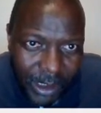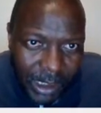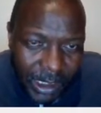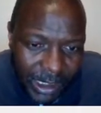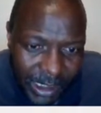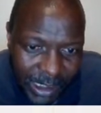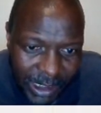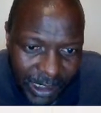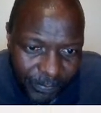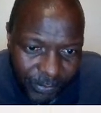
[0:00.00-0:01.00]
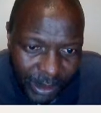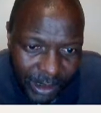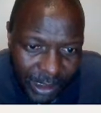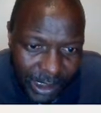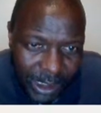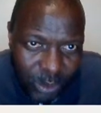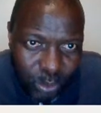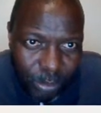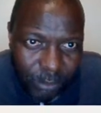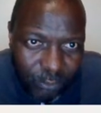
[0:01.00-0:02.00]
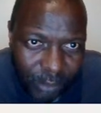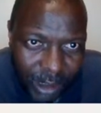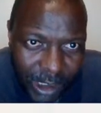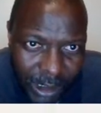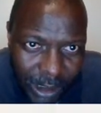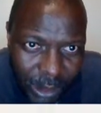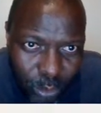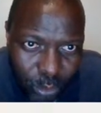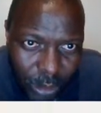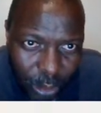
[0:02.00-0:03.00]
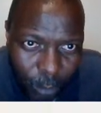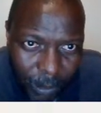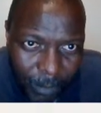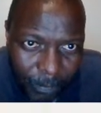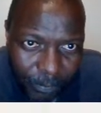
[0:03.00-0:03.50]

and say this will be fed into the op-amp.